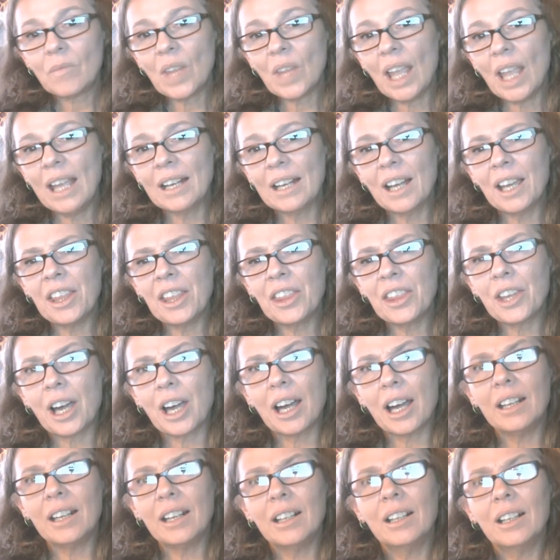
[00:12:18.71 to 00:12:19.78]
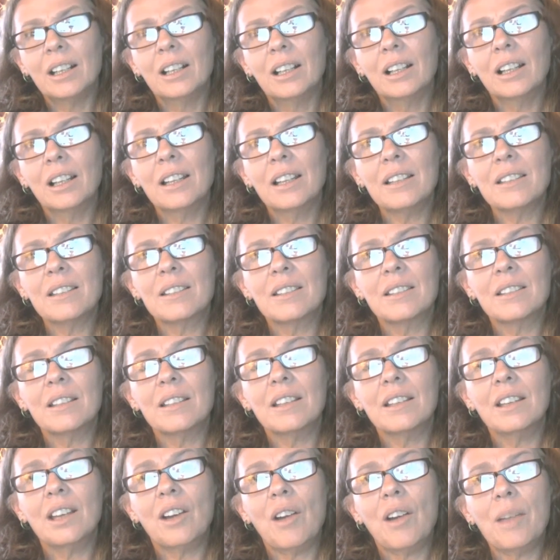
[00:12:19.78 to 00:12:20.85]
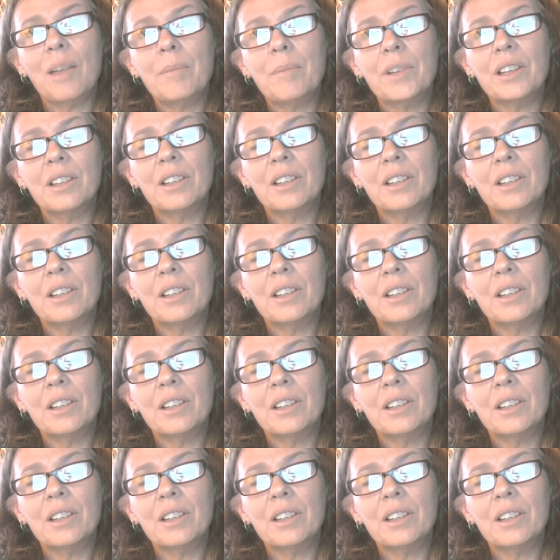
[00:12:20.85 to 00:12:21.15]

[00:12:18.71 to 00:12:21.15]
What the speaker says: And I thought, I bet